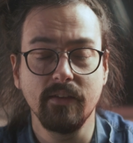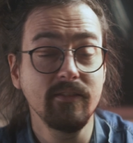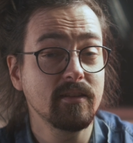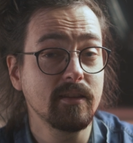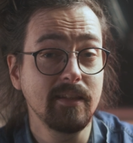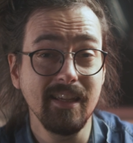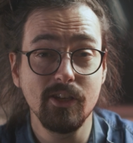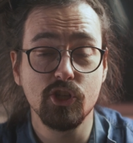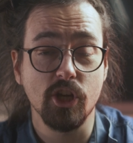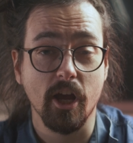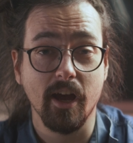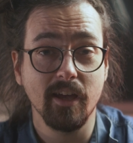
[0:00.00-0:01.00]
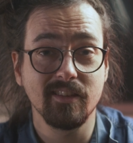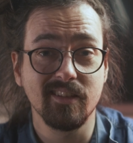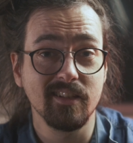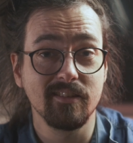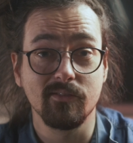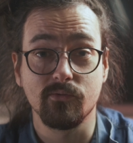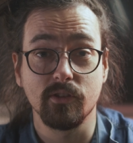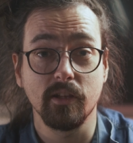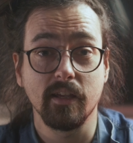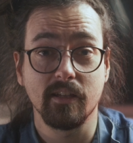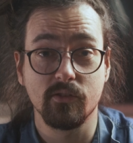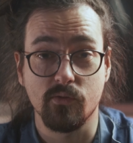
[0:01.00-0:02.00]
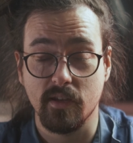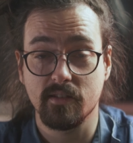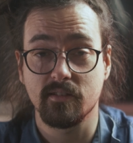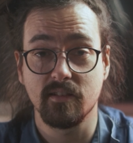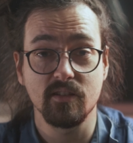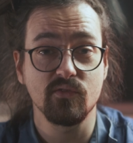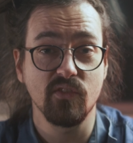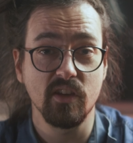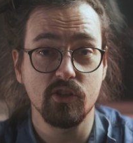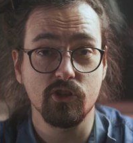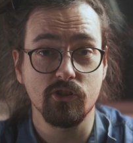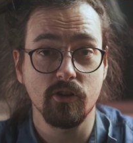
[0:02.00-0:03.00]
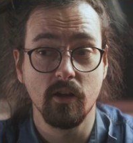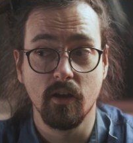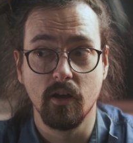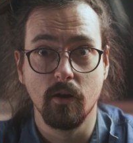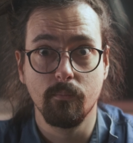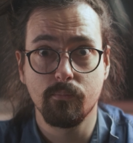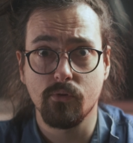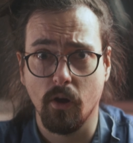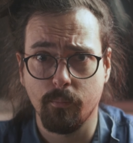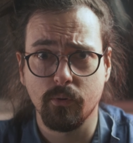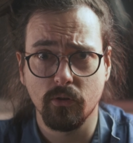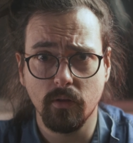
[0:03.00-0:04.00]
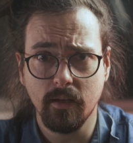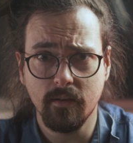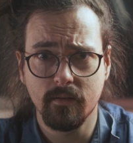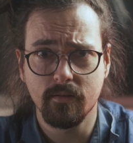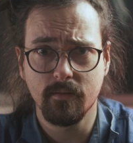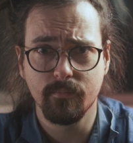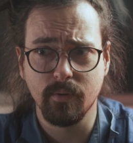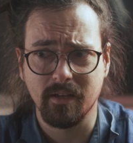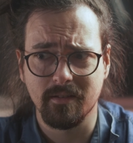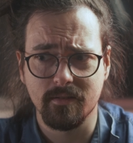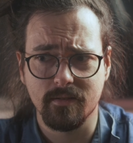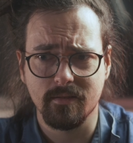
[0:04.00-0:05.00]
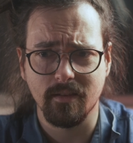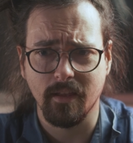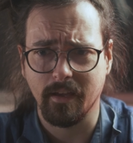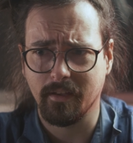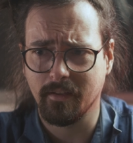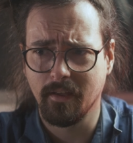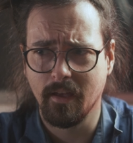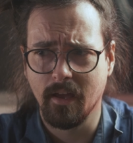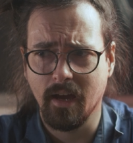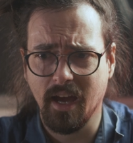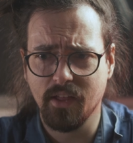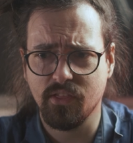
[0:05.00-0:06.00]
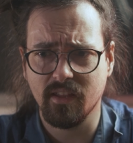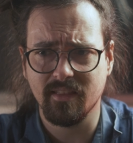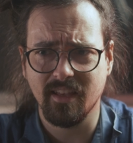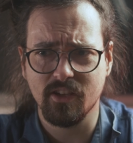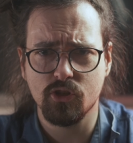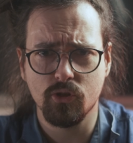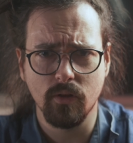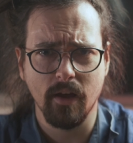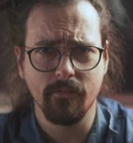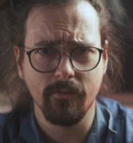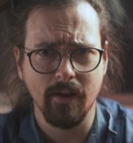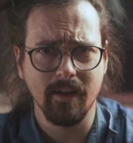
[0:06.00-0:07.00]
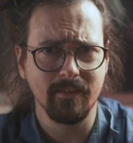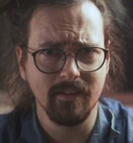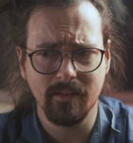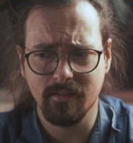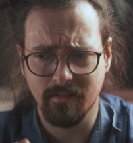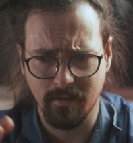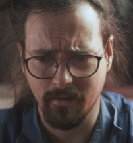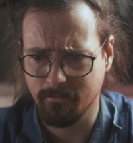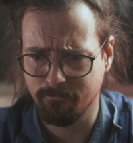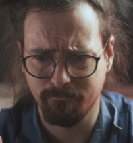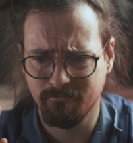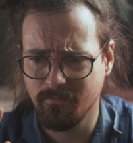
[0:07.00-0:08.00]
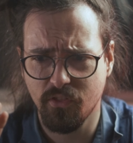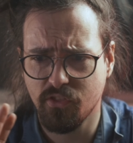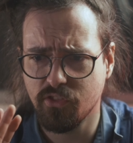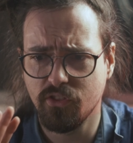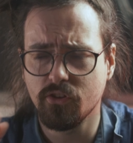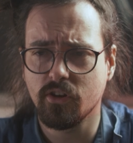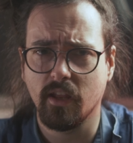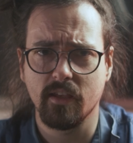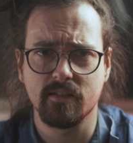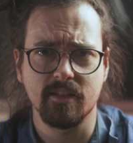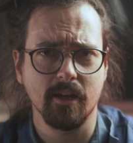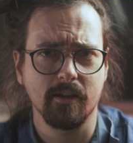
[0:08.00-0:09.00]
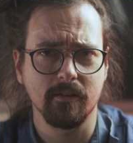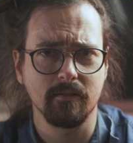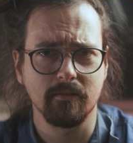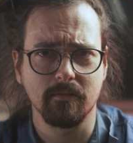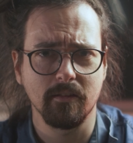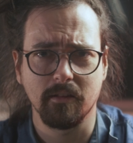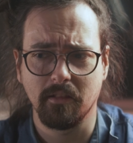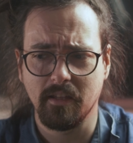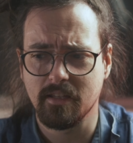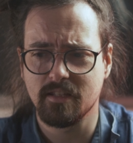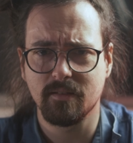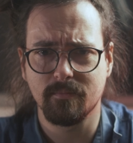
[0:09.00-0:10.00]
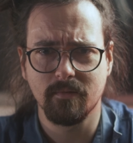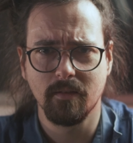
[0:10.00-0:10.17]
Even DJI didn't really address this feature properly, because like I think they should have had a 30-second at least